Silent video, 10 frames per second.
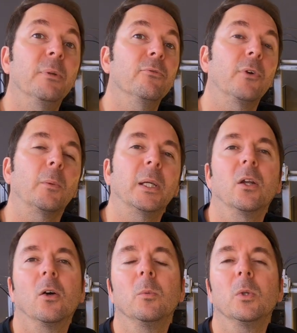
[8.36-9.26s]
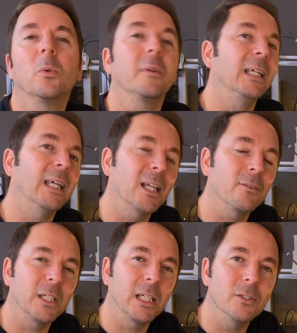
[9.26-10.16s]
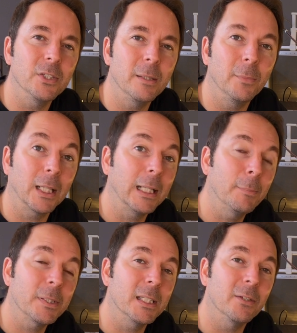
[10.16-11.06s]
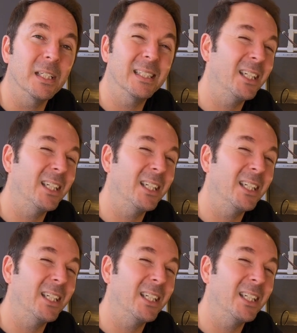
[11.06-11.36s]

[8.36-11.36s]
been following along with all of the other videos in my Klipper series,